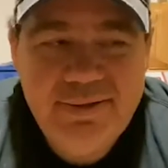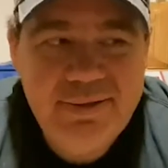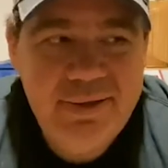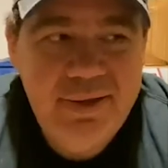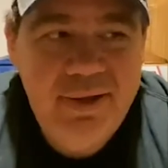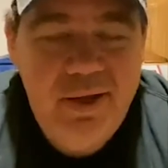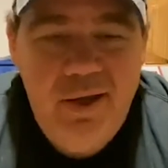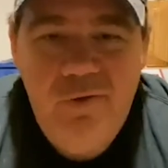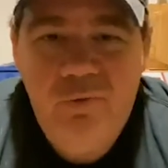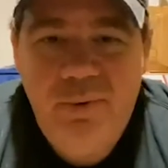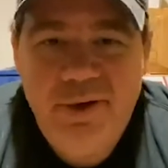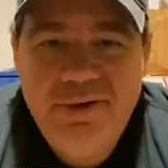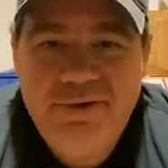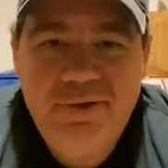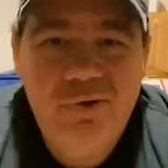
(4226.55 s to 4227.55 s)
so quick
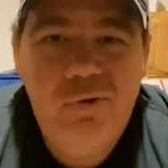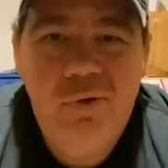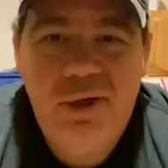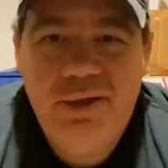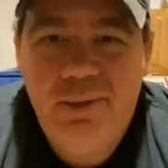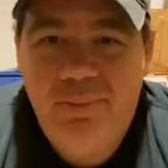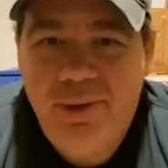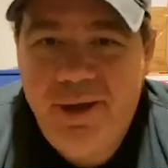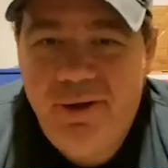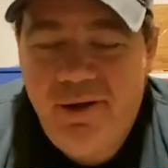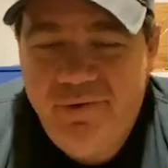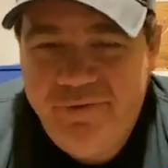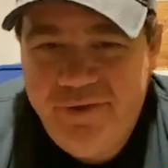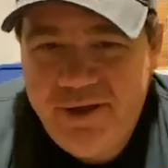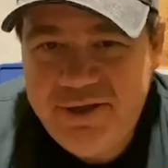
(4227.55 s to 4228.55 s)
to bite off of each
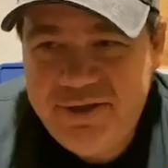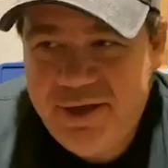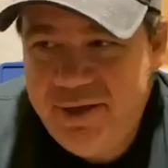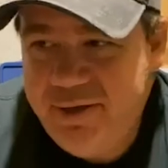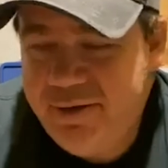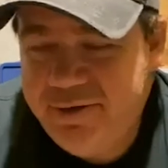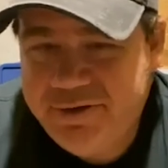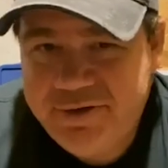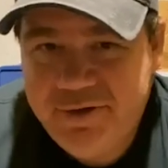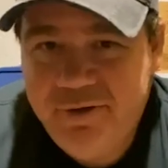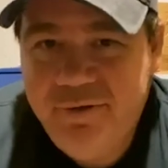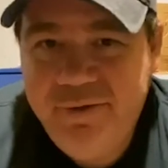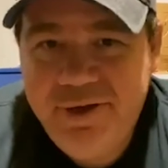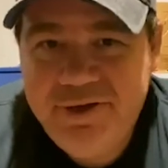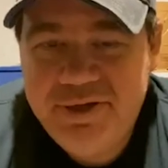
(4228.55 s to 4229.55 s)
other and screw each
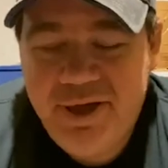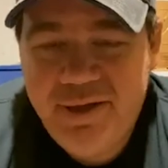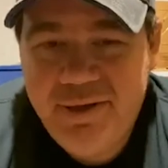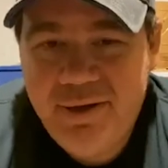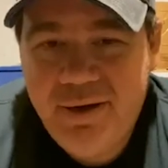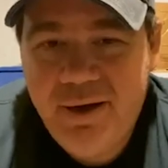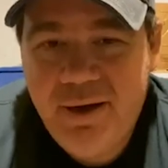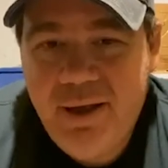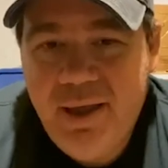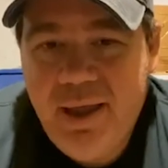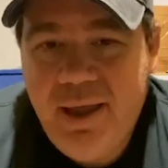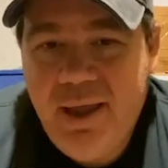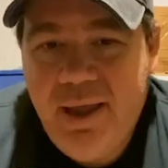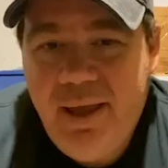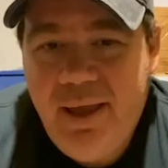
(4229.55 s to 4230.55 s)
other.
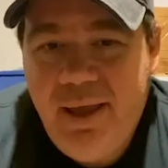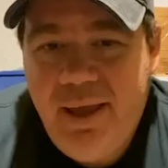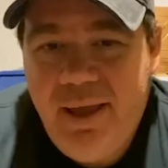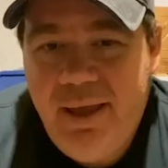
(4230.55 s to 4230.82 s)
And,